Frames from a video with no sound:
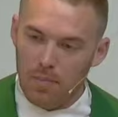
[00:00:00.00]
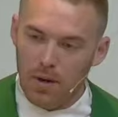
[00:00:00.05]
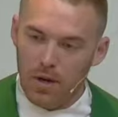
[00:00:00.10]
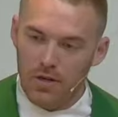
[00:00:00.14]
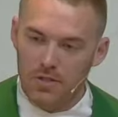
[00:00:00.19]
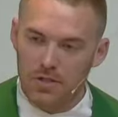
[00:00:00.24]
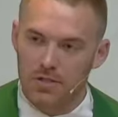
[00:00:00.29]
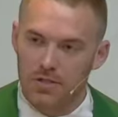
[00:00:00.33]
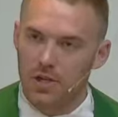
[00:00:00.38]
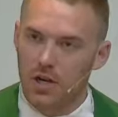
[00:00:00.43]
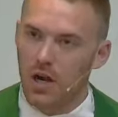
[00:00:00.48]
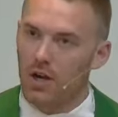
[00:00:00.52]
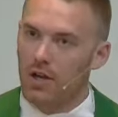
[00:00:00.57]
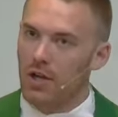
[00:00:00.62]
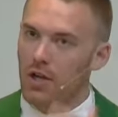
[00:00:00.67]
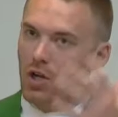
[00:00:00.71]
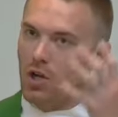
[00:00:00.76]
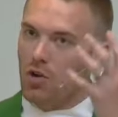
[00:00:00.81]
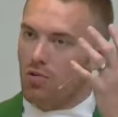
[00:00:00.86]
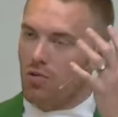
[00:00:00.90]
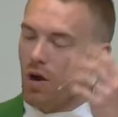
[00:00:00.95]
person's heart
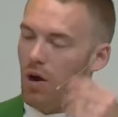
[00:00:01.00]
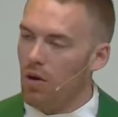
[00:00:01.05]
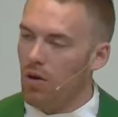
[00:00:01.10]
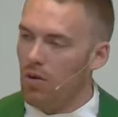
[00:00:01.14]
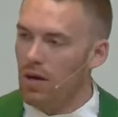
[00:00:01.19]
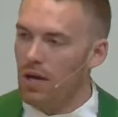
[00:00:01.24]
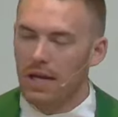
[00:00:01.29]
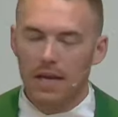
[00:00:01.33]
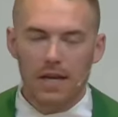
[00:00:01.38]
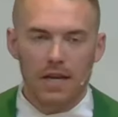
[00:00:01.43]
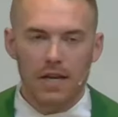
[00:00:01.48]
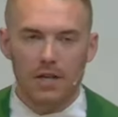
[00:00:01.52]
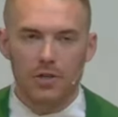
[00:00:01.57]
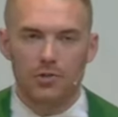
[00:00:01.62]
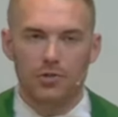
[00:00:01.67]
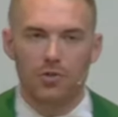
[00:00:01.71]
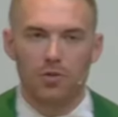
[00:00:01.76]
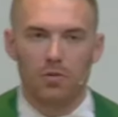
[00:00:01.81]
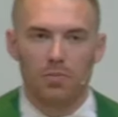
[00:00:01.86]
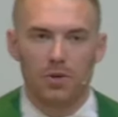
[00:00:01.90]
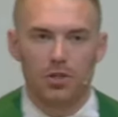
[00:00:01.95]
can grow
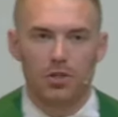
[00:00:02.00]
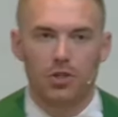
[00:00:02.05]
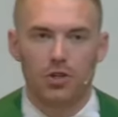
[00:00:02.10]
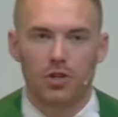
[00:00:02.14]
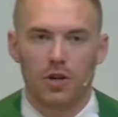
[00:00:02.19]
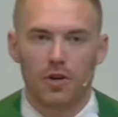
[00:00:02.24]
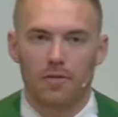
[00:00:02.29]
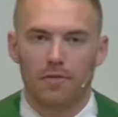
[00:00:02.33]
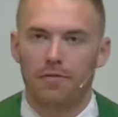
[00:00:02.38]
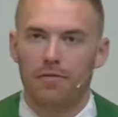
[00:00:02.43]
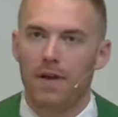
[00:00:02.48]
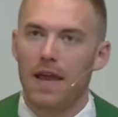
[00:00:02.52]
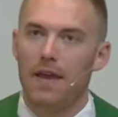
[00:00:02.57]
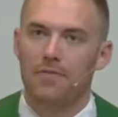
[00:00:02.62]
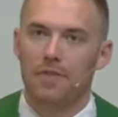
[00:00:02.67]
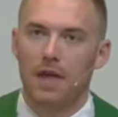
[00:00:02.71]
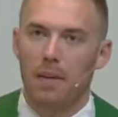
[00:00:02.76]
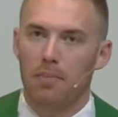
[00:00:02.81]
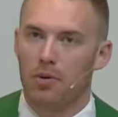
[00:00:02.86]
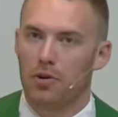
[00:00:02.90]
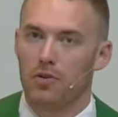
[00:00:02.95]
into a mature
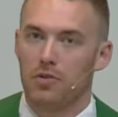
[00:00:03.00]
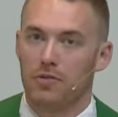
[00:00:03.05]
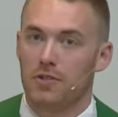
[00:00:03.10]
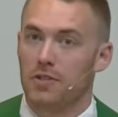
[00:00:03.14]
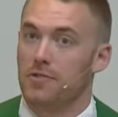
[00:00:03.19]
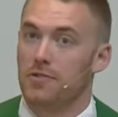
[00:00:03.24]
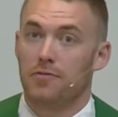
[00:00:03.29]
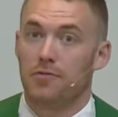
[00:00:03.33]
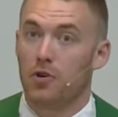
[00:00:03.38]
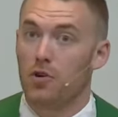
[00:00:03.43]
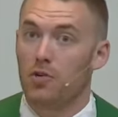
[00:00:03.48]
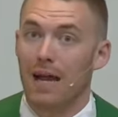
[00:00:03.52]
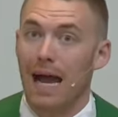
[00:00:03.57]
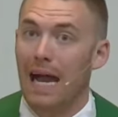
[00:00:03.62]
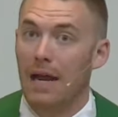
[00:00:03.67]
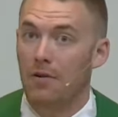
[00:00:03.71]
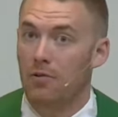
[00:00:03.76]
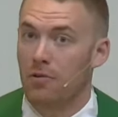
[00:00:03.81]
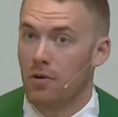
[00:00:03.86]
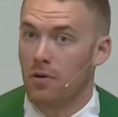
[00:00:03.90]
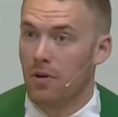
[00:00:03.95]
faith that produces fruit.
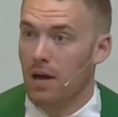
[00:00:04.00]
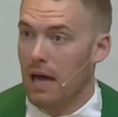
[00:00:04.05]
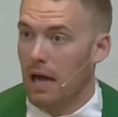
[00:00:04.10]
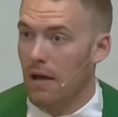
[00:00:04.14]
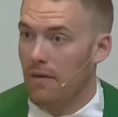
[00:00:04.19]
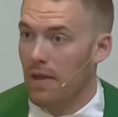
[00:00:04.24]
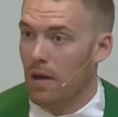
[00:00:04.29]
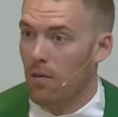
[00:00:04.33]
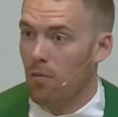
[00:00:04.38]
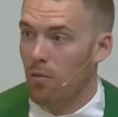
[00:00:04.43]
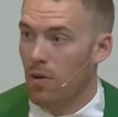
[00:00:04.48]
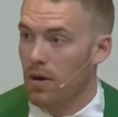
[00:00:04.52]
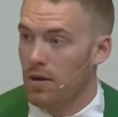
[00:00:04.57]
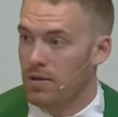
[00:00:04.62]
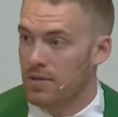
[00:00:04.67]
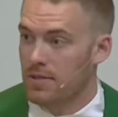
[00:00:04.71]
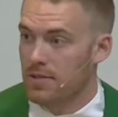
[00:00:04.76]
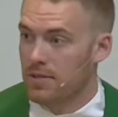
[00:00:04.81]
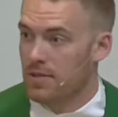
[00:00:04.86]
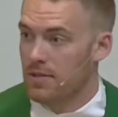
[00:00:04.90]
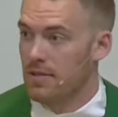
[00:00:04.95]
I don't know how that
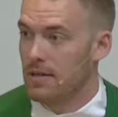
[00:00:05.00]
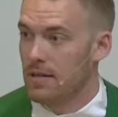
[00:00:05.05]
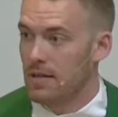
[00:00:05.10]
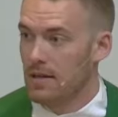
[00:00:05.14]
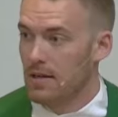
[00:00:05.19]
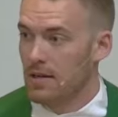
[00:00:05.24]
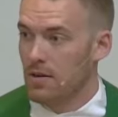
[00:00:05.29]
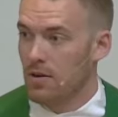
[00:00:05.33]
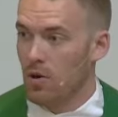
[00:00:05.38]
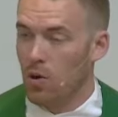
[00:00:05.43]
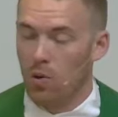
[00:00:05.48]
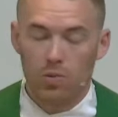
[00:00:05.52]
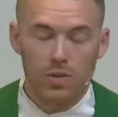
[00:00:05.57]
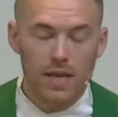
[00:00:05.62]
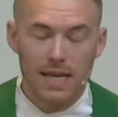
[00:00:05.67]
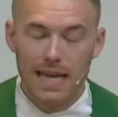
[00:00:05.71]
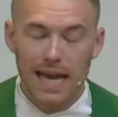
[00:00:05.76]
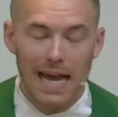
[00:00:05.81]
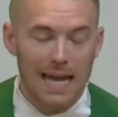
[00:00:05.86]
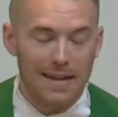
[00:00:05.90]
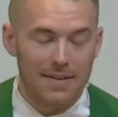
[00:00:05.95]
works. Only
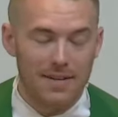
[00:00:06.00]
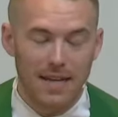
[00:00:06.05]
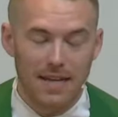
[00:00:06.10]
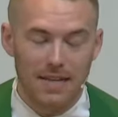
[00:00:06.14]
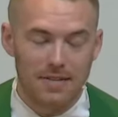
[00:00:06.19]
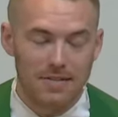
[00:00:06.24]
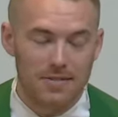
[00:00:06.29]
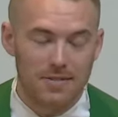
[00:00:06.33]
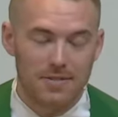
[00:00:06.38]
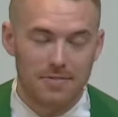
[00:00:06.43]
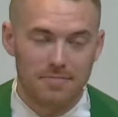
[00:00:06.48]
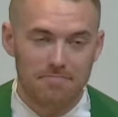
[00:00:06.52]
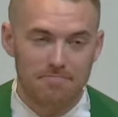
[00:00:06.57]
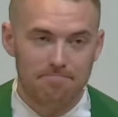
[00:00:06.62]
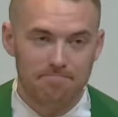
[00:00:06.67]
God does.